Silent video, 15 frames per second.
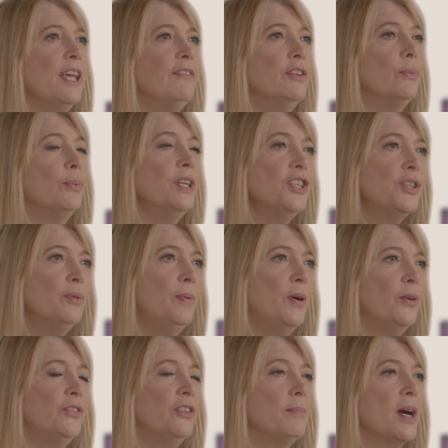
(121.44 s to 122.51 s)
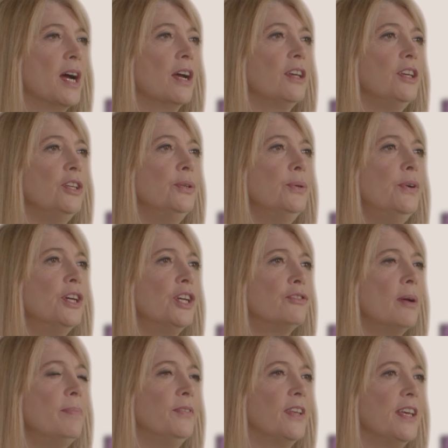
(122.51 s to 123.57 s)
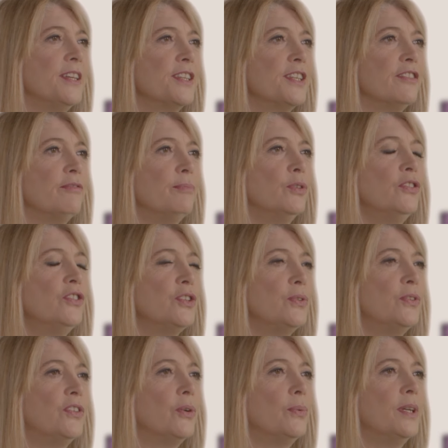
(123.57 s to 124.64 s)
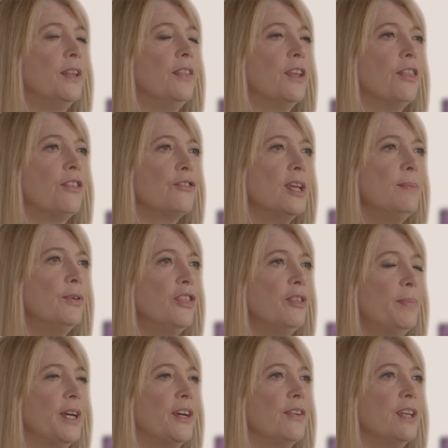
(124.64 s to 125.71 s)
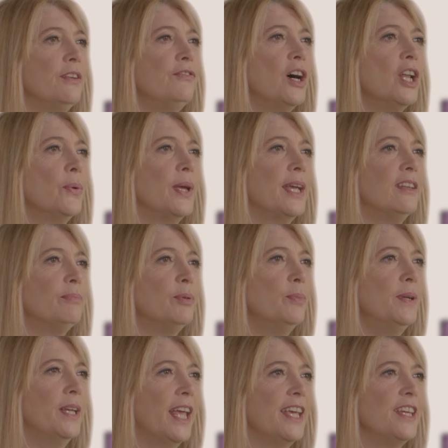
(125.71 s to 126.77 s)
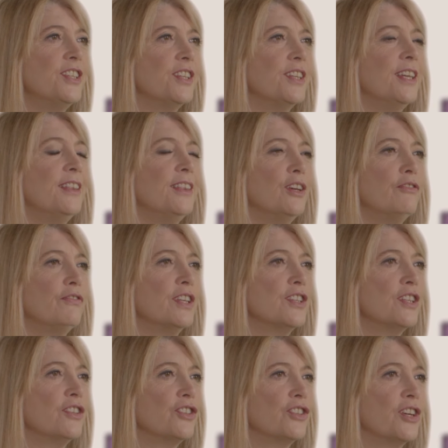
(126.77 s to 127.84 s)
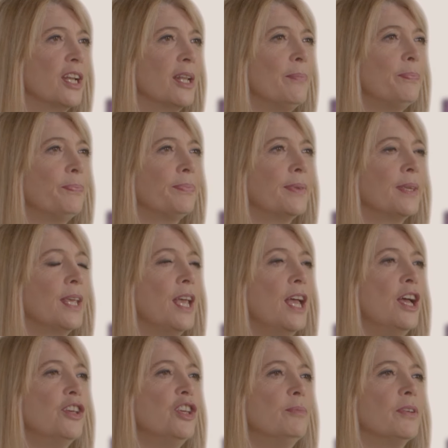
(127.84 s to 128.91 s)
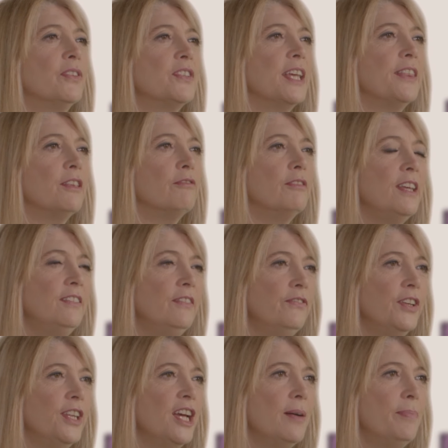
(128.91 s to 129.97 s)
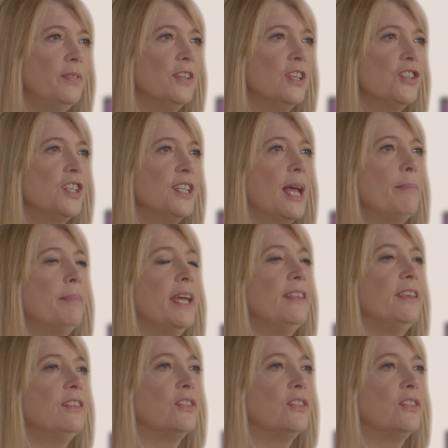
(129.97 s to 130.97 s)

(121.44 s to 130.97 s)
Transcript: If you wish to oppose the mark, you or your representative must do so within the 3-month period following its publication in the official journal. You must state the reason for the opposition and pay the